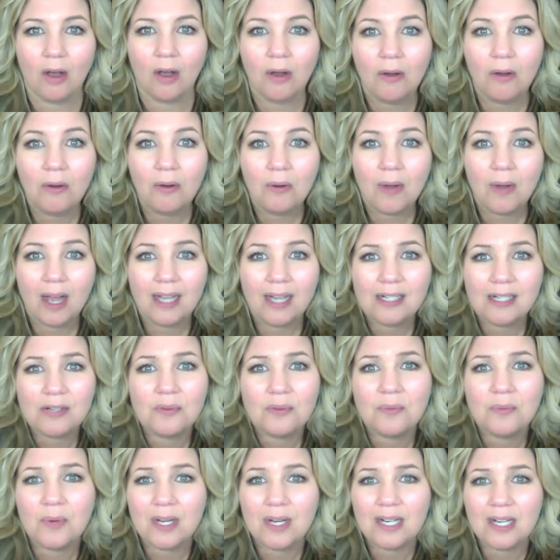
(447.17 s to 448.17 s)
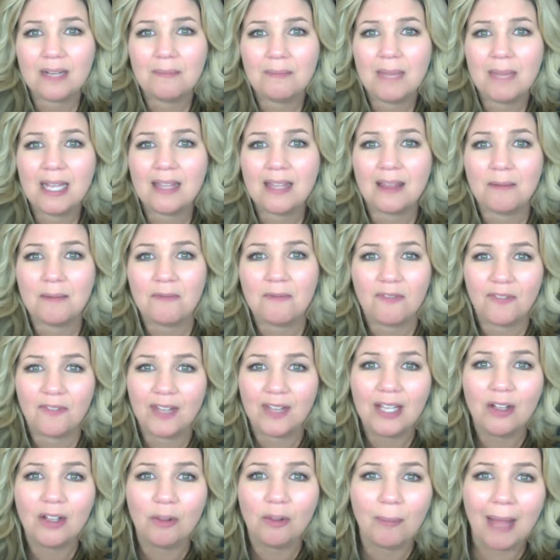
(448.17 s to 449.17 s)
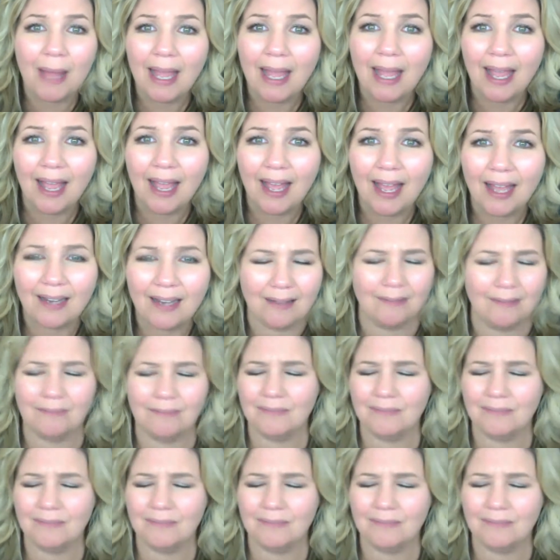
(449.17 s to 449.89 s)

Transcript: oh, I don't want to make them feel bad.